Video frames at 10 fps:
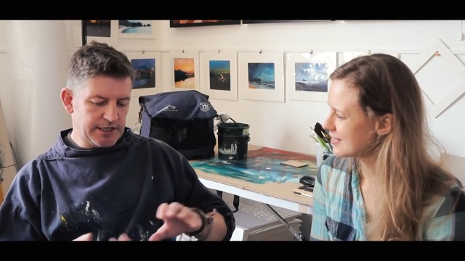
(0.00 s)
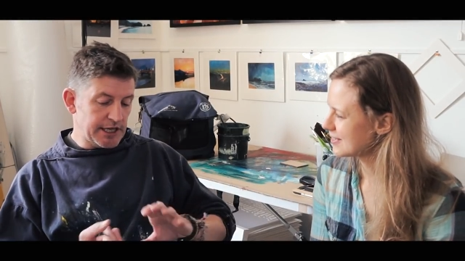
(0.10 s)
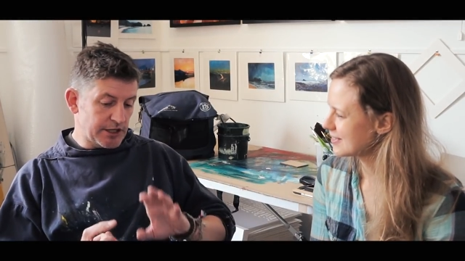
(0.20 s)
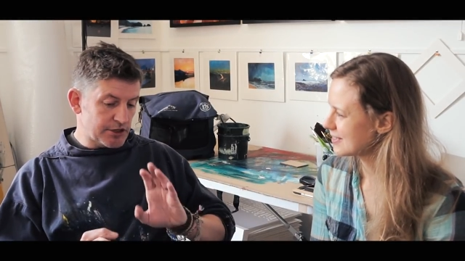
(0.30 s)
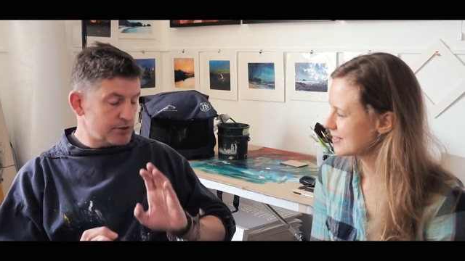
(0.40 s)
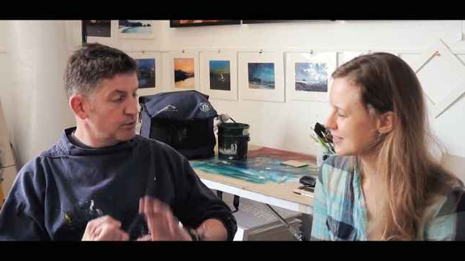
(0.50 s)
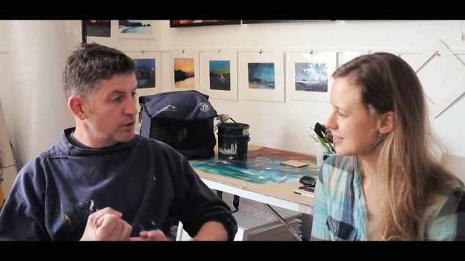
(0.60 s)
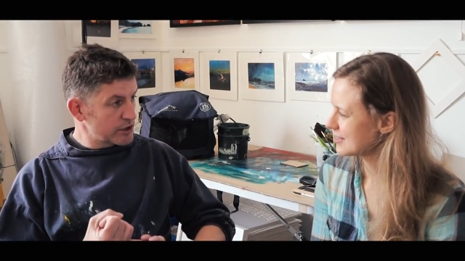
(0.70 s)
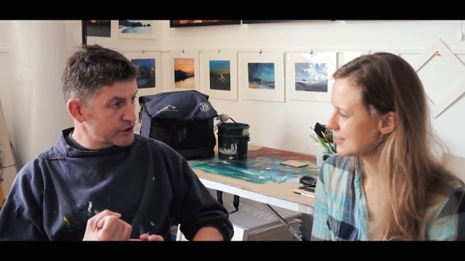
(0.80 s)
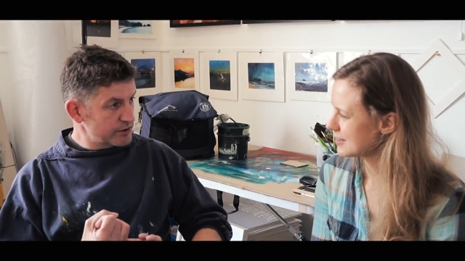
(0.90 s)
Speaker 1: you know i
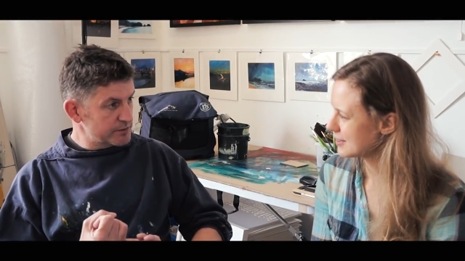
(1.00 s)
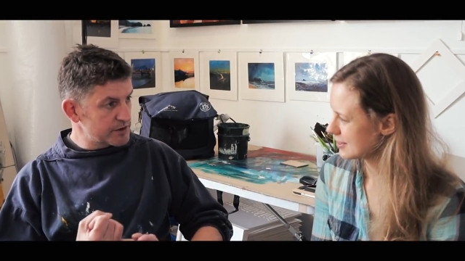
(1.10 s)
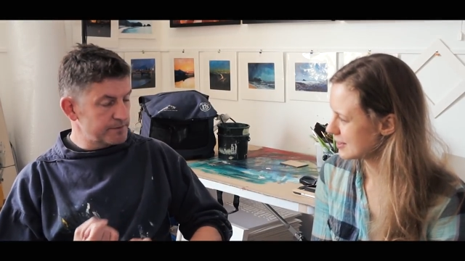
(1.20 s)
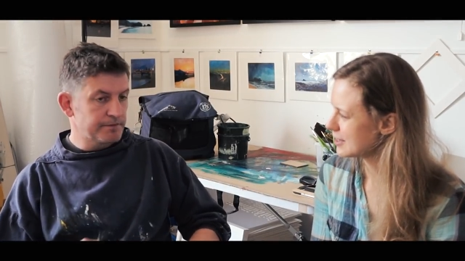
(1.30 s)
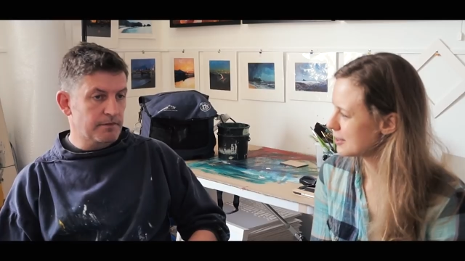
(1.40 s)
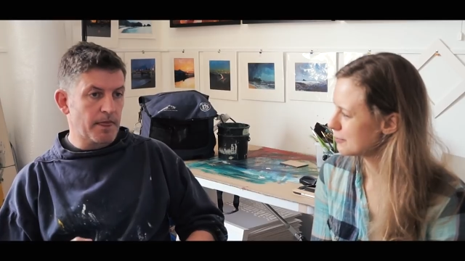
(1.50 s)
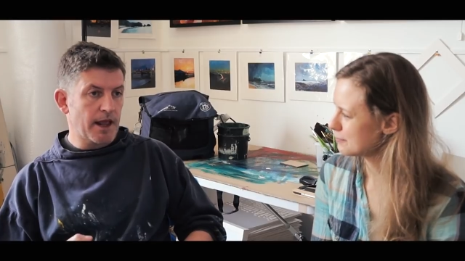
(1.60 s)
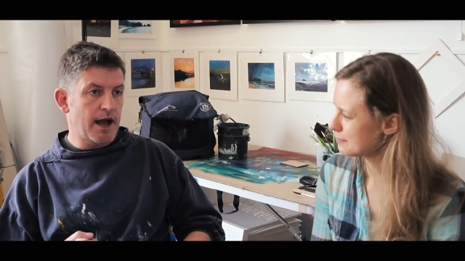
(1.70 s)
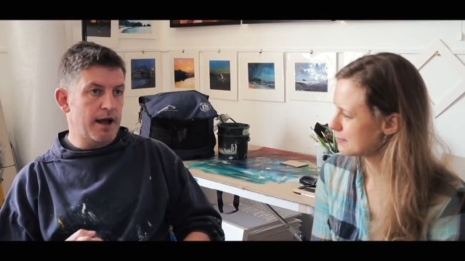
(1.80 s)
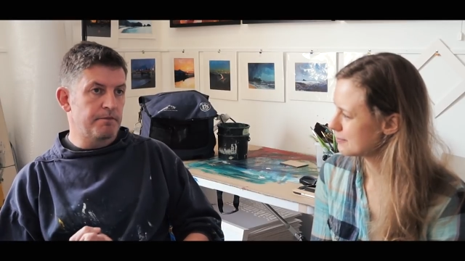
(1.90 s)
teach workshops
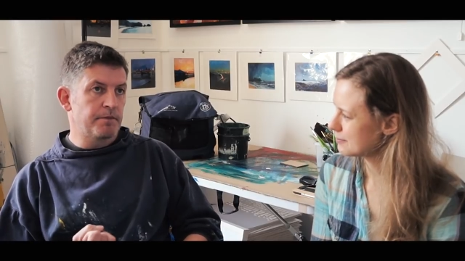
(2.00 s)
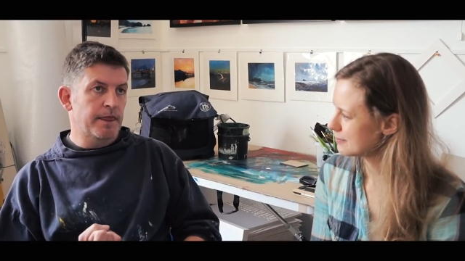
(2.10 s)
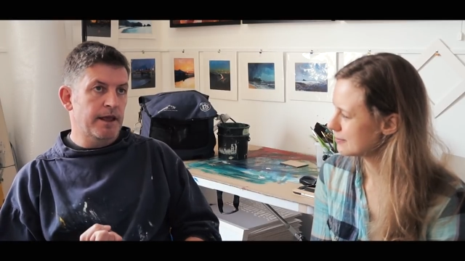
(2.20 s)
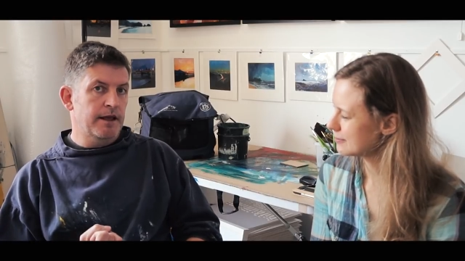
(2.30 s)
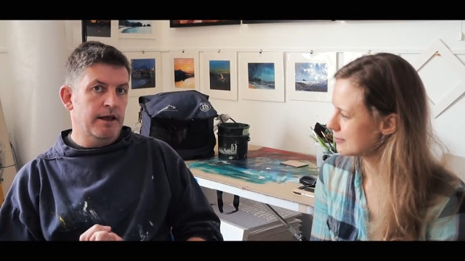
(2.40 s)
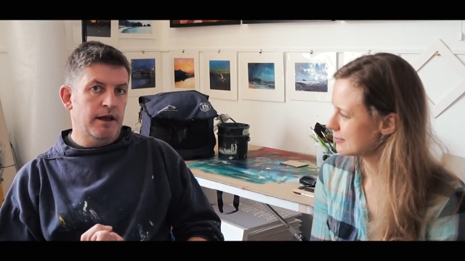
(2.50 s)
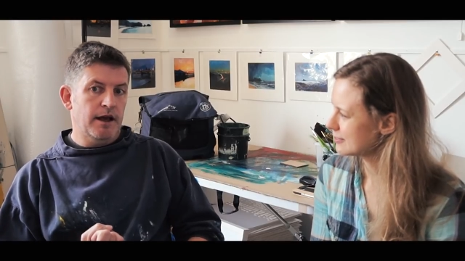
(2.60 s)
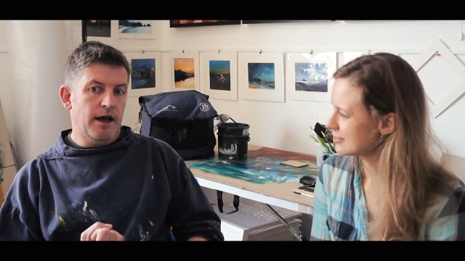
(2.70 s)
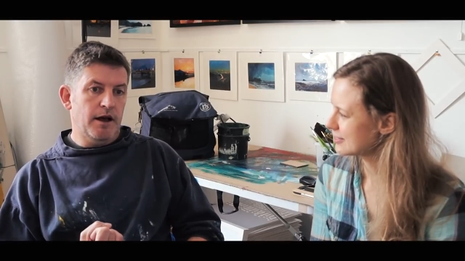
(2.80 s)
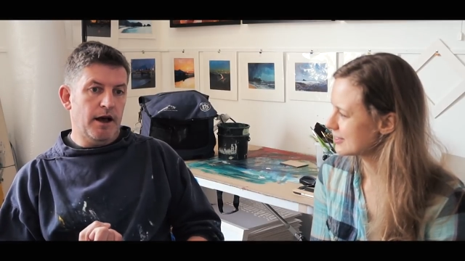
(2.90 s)
yeah um,
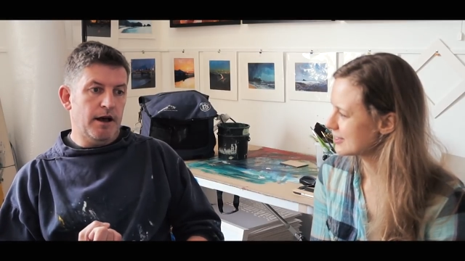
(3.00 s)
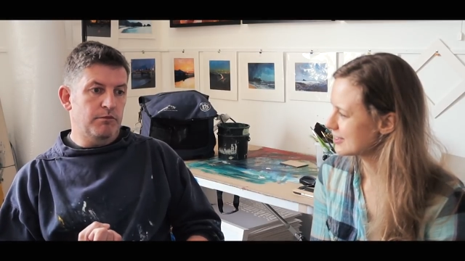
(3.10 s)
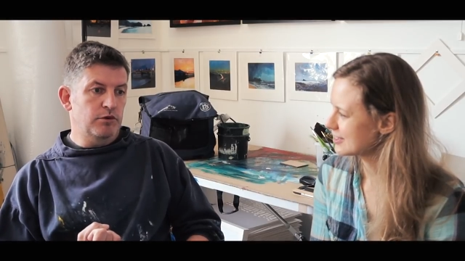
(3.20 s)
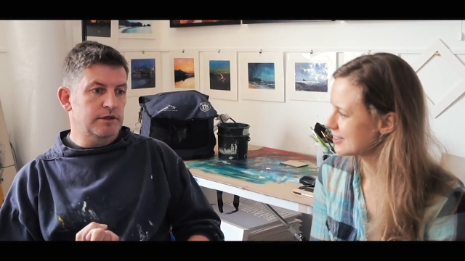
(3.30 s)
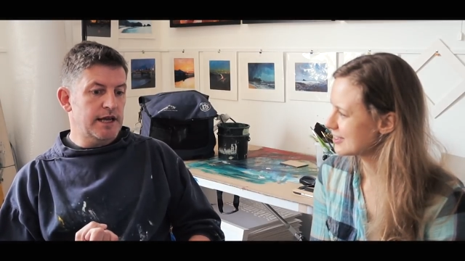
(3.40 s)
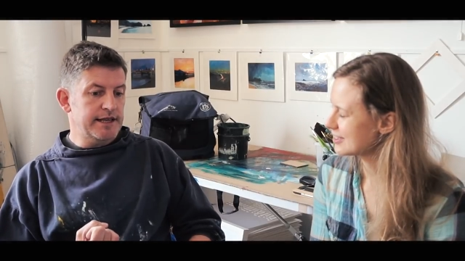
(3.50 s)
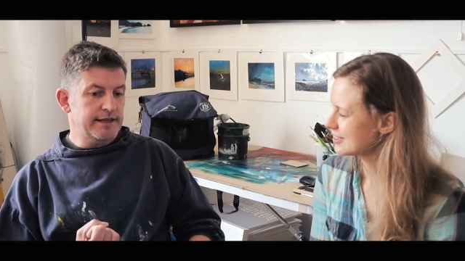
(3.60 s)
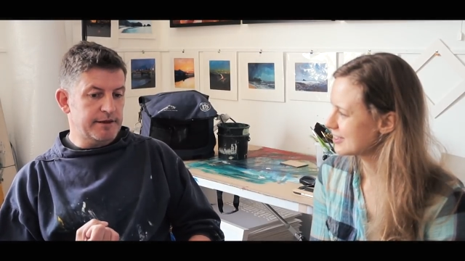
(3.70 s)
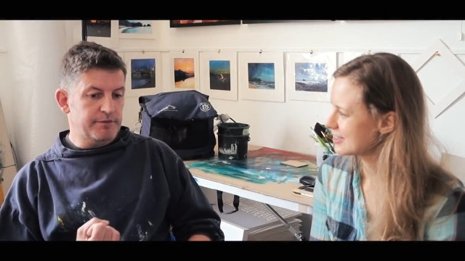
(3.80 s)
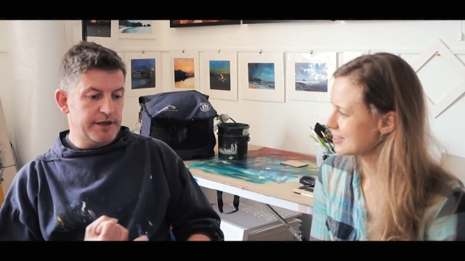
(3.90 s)
uh,
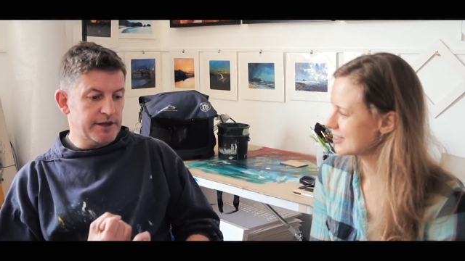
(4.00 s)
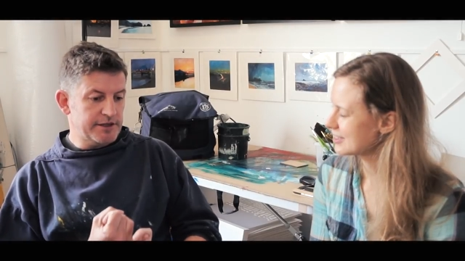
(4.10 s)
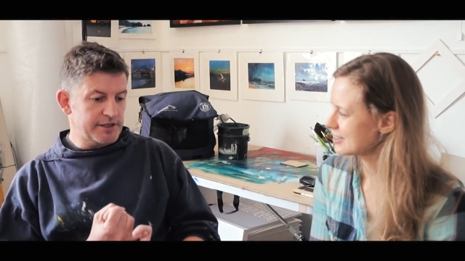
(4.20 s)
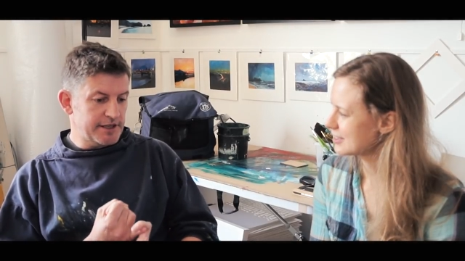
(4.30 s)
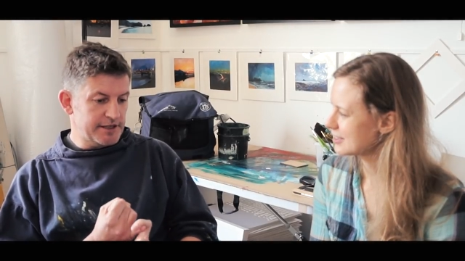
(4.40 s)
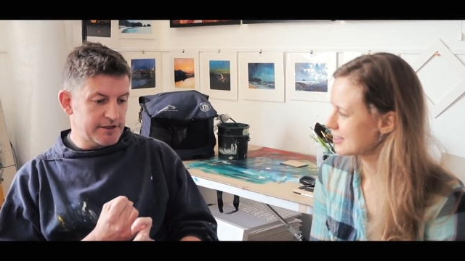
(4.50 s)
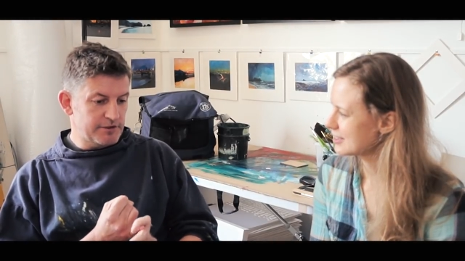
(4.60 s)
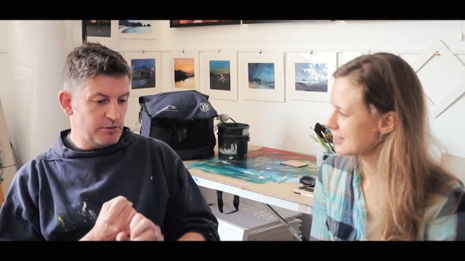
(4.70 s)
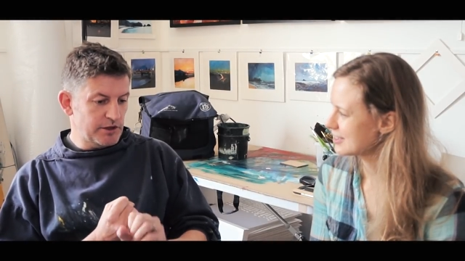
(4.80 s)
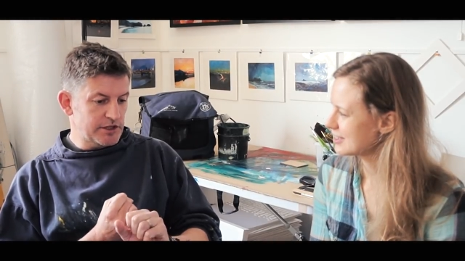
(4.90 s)
more than anything
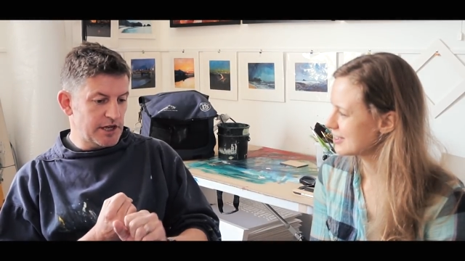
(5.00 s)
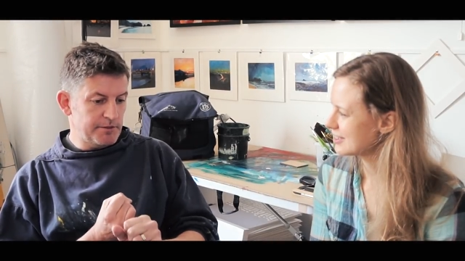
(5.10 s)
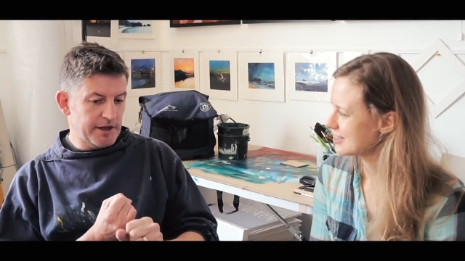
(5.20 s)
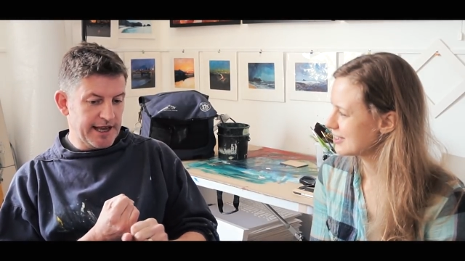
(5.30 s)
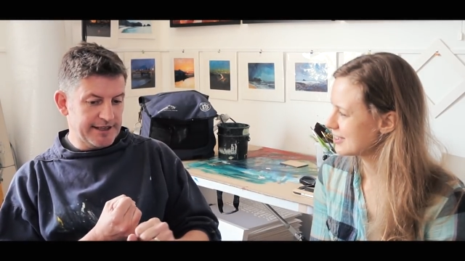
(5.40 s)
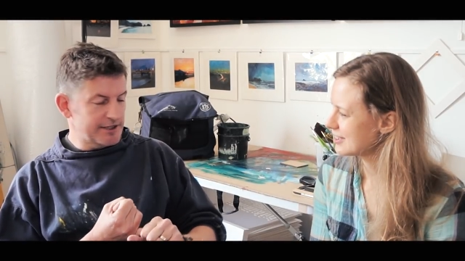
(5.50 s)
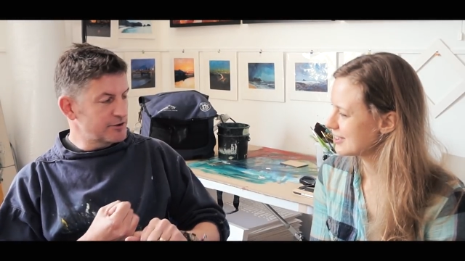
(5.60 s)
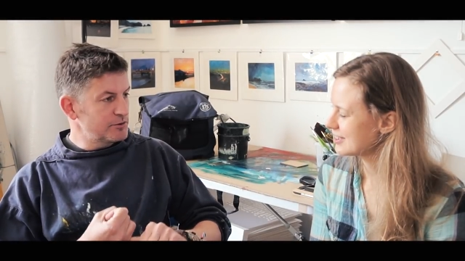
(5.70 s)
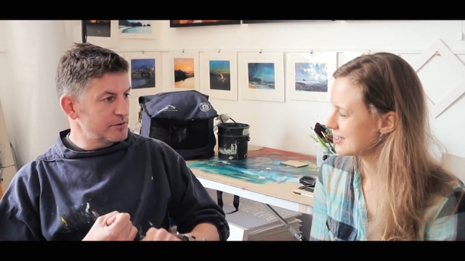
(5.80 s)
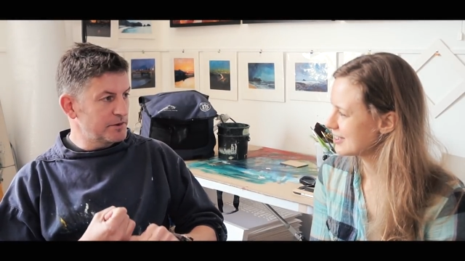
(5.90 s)
because it's the one time I
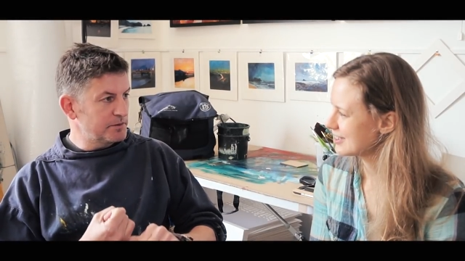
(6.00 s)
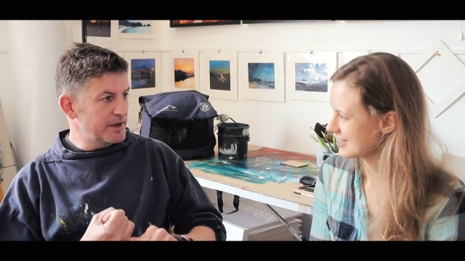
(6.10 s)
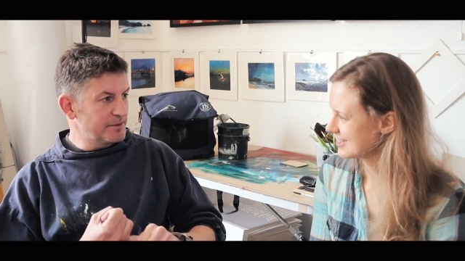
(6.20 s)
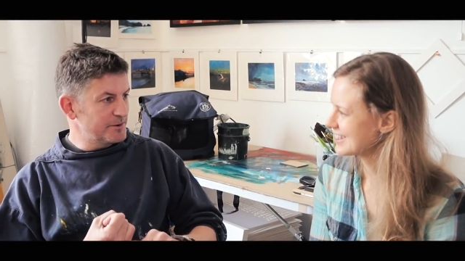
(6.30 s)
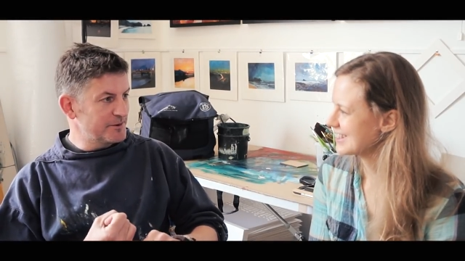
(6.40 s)
get to talk with